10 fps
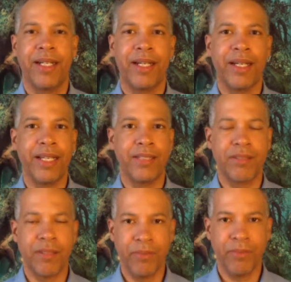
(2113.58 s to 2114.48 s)
in
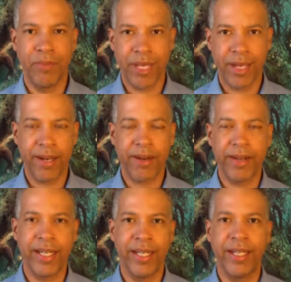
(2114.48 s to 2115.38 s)
some
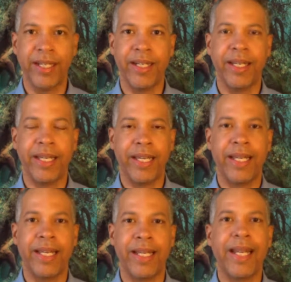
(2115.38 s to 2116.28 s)
area
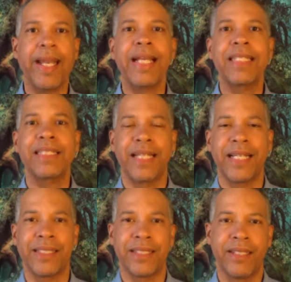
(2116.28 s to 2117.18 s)
an
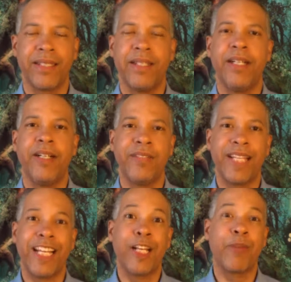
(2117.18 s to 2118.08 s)
excess of the
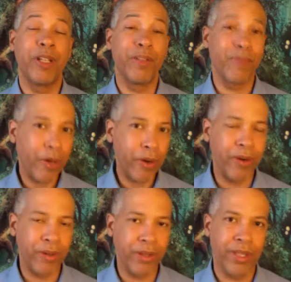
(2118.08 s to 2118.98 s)
element of
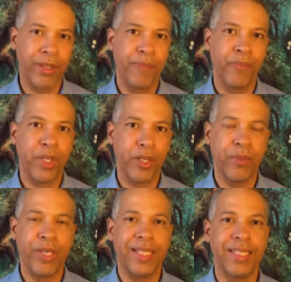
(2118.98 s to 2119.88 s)
earth in a
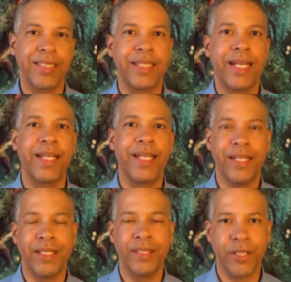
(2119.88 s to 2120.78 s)
way that's not
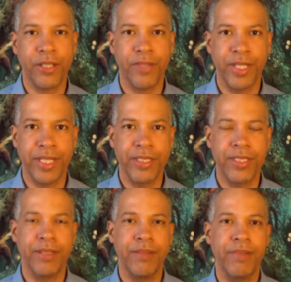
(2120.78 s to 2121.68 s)
serving
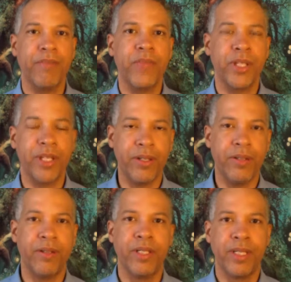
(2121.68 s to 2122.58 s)
us, you know,
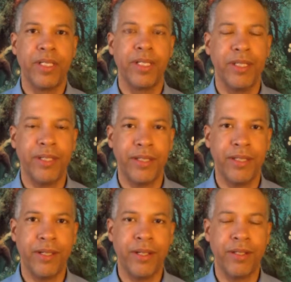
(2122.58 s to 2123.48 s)

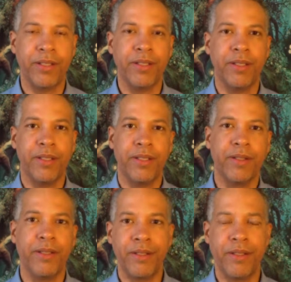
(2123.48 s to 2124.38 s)
to
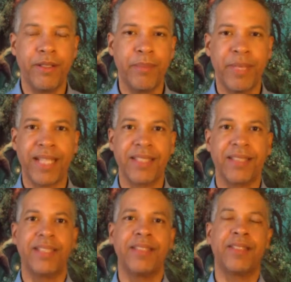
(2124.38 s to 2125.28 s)
the best.
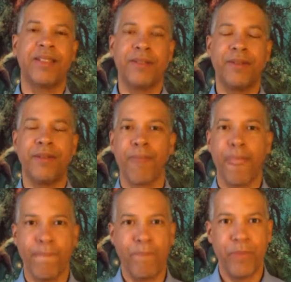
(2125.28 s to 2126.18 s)
And so
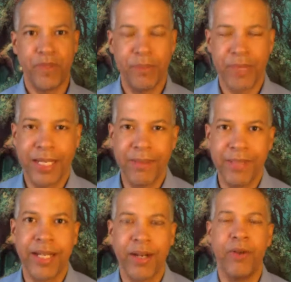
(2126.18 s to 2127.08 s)
sometimes
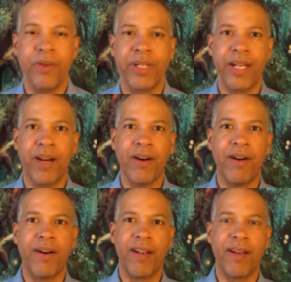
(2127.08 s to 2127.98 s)
that holding
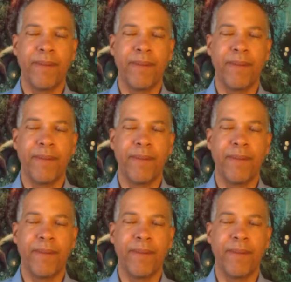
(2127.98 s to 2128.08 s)
on